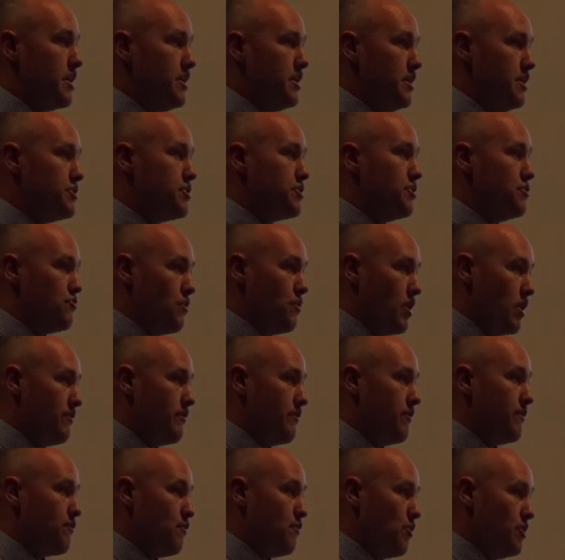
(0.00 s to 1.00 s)
this is
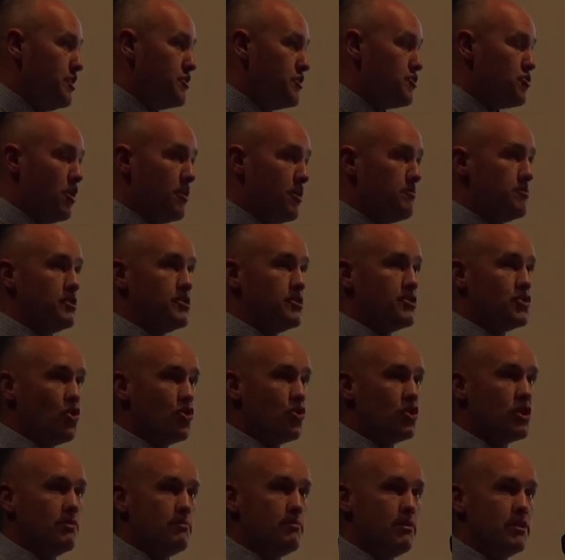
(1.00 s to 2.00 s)
relevant for any time that
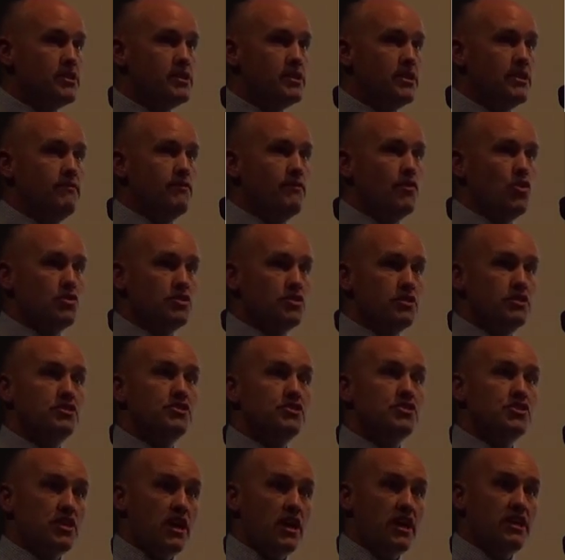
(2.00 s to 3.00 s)
documenting versus
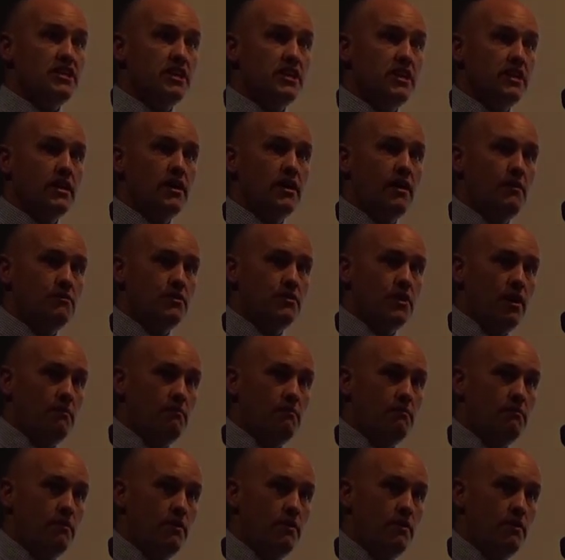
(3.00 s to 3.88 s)
stating comes up.